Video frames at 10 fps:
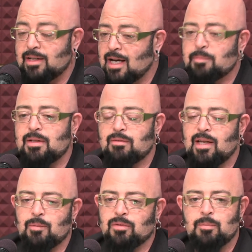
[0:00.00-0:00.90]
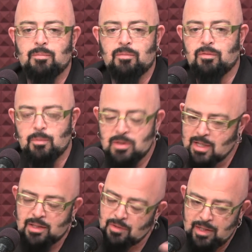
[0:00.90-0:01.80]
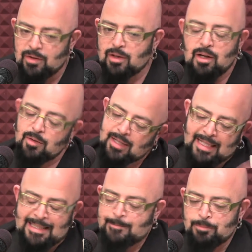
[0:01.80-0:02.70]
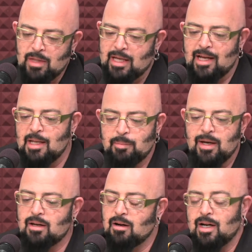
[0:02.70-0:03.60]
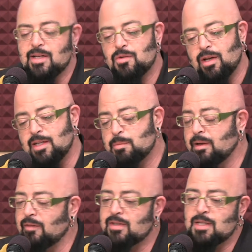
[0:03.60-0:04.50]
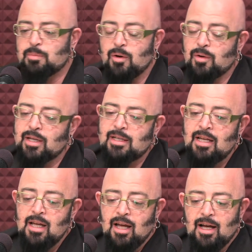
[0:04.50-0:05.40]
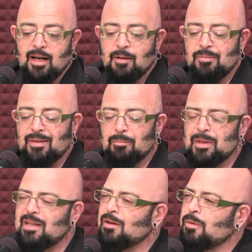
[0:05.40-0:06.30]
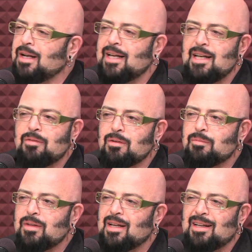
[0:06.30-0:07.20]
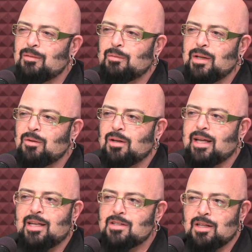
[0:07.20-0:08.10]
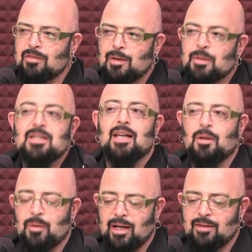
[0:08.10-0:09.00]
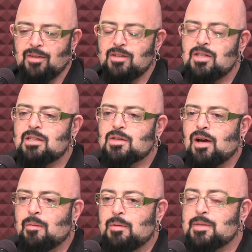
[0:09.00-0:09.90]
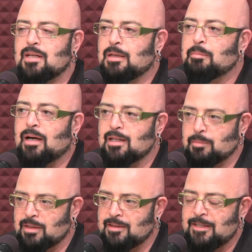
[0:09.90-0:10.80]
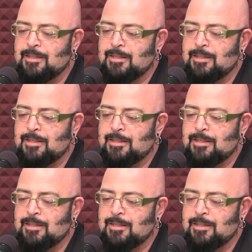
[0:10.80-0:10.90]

I adopted him from the shelter a year ago, and he got hit by a car yesterday. His pelvis is broken. But you know what? We don't like each other very much anyway. And she described him as unbondable.